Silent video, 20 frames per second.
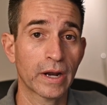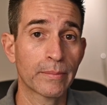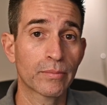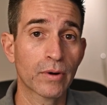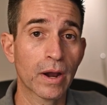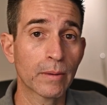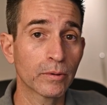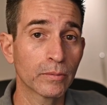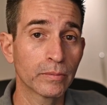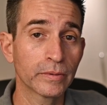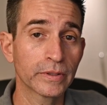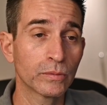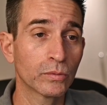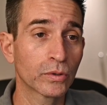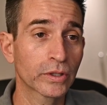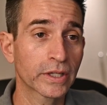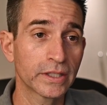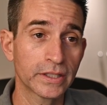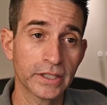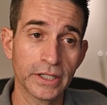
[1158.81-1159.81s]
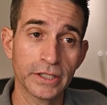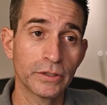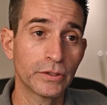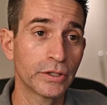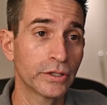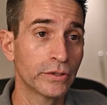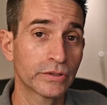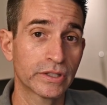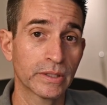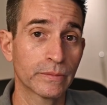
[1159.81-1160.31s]
I probably will continue to
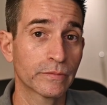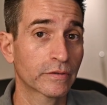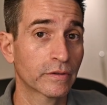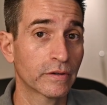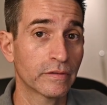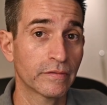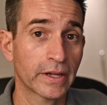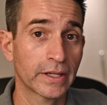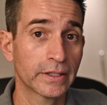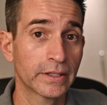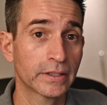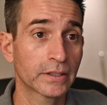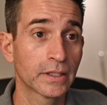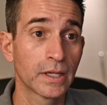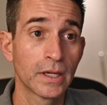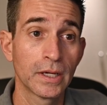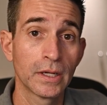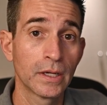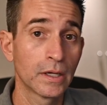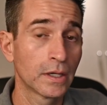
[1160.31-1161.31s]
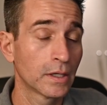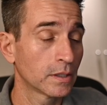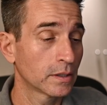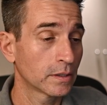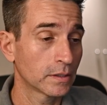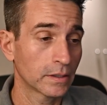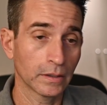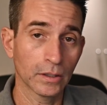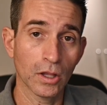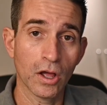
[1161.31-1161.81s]
use them for events
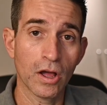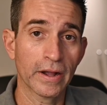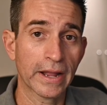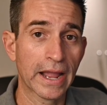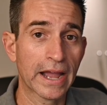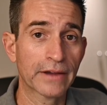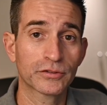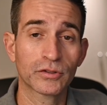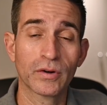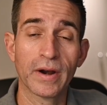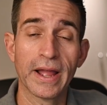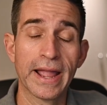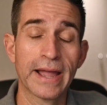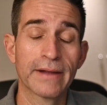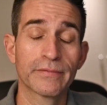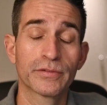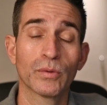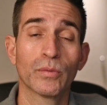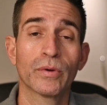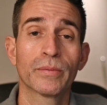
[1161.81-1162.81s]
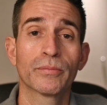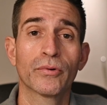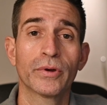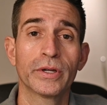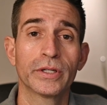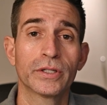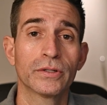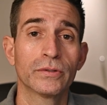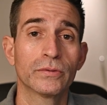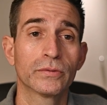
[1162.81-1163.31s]
long after I have the
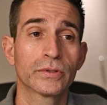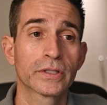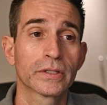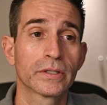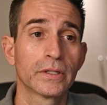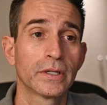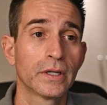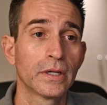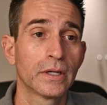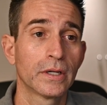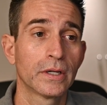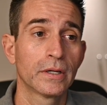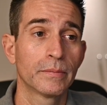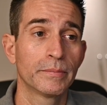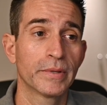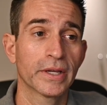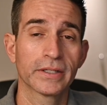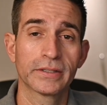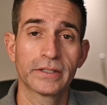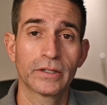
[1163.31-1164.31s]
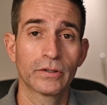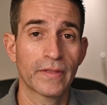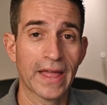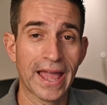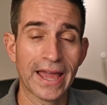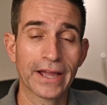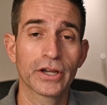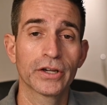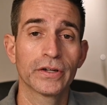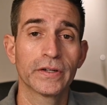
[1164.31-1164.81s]
1.2s, because they're
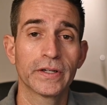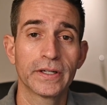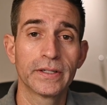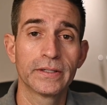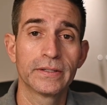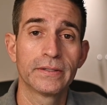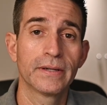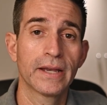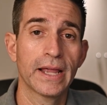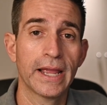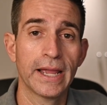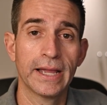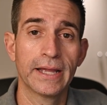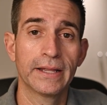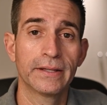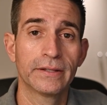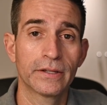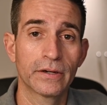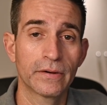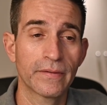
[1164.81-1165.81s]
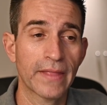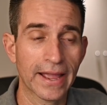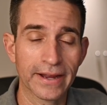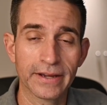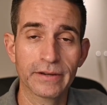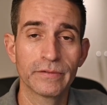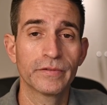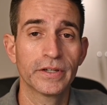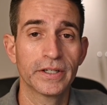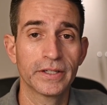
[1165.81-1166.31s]
that good and they're that
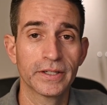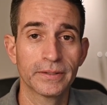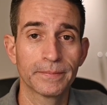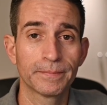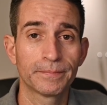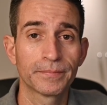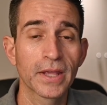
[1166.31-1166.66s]
convenient.